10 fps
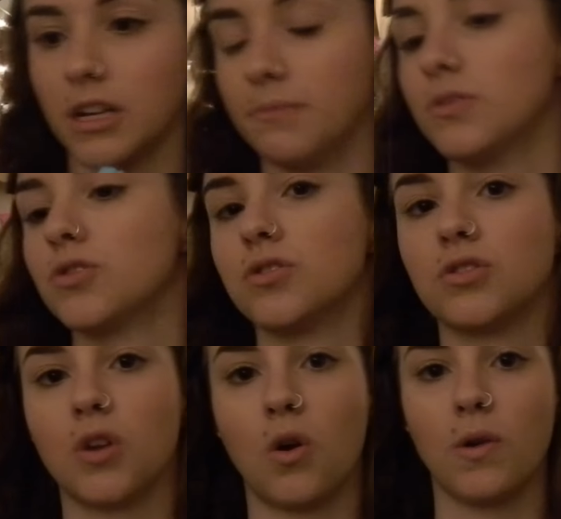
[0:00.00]
I'm
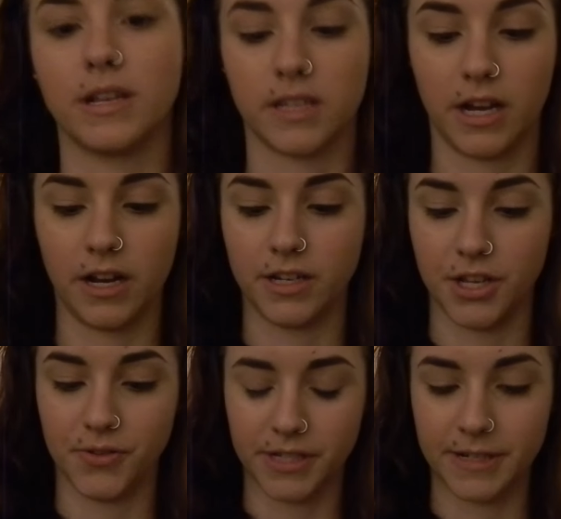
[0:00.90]
so excited to use